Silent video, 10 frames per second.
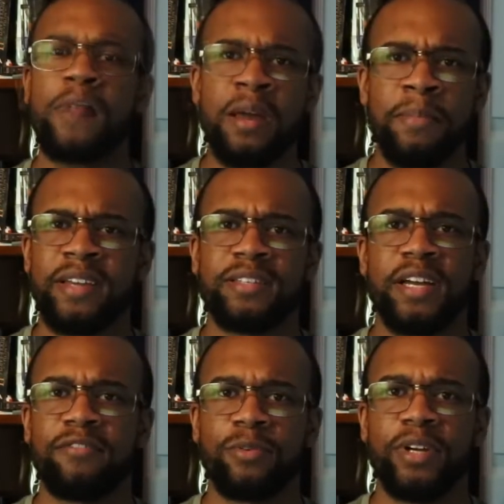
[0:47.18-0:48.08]

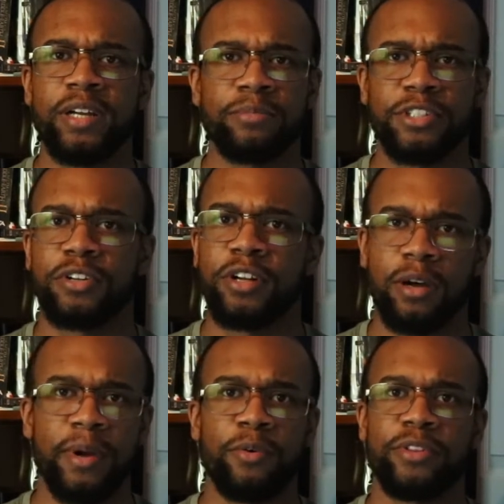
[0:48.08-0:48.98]
Basically every week I'm just going to
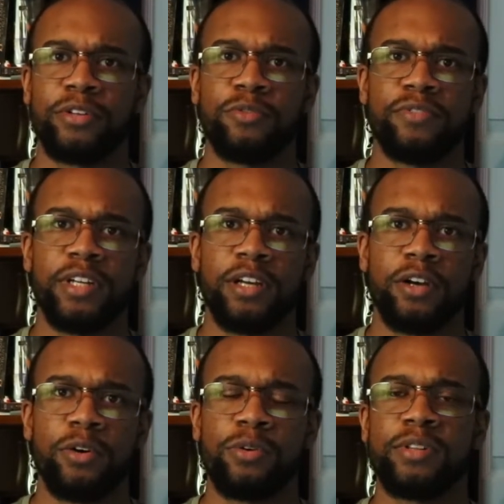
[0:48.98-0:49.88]
come out with a new
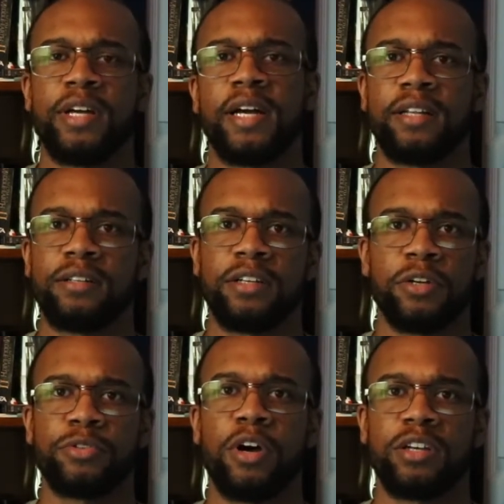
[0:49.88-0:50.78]
video that
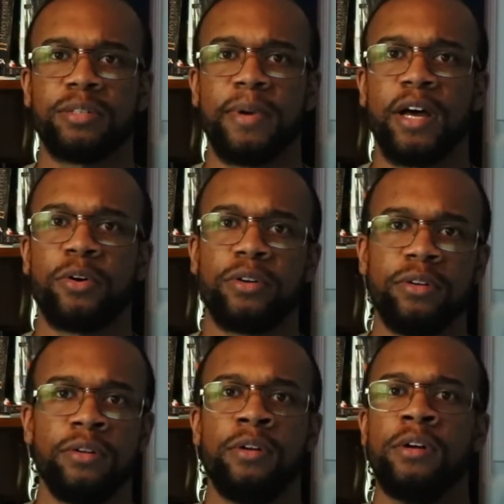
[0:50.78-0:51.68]
talks about
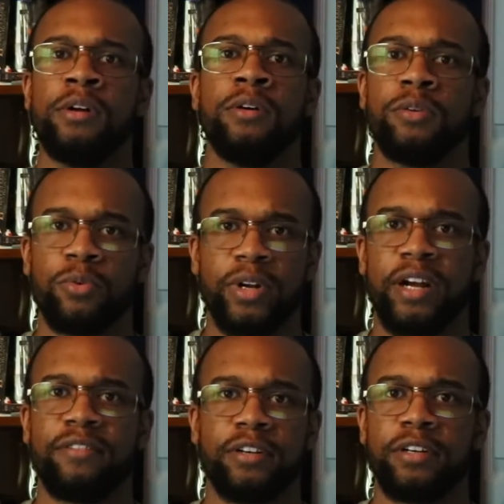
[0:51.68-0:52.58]

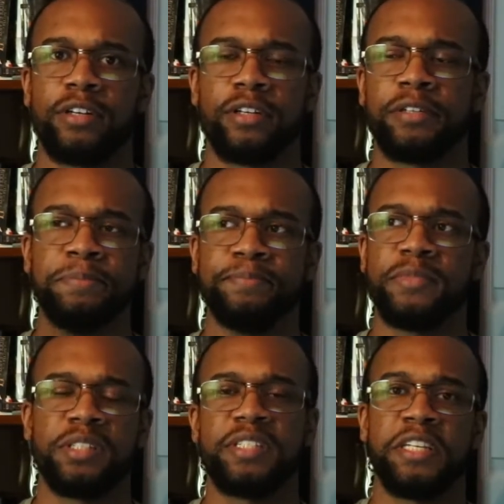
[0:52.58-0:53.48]
whatever
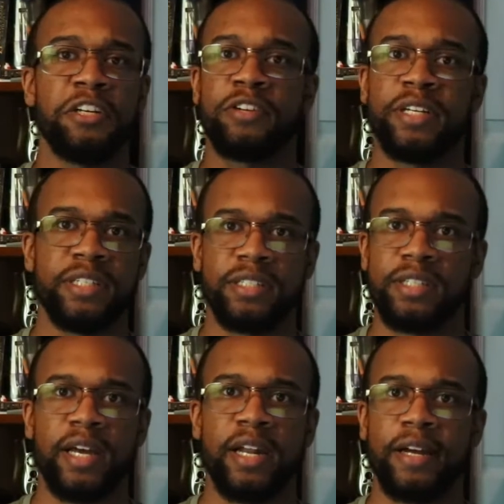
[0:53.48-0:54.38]
series
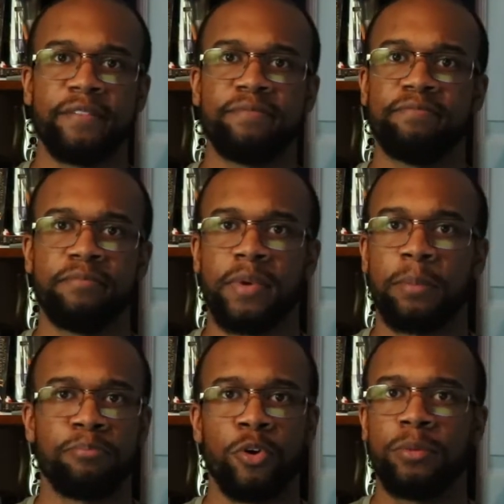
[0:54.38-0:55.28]
that
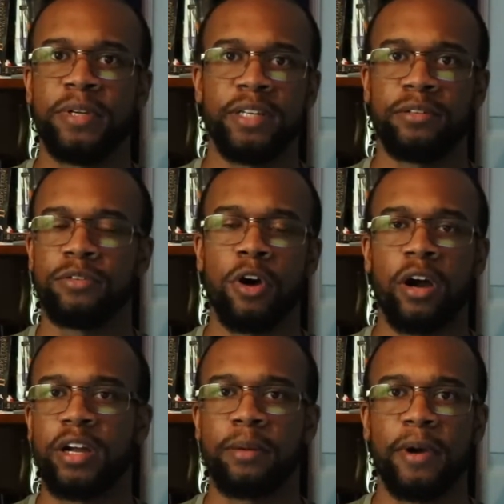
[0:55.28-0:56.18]
I'm going to be
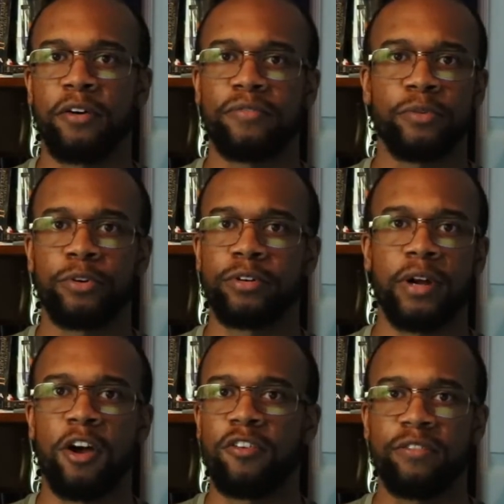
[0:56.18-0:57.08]
talking about for
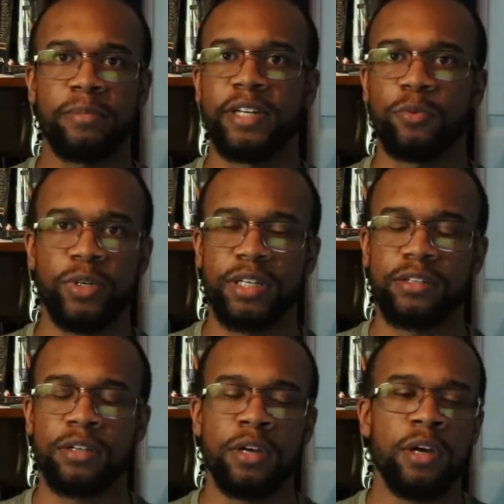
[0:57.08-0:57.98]
however many weeks.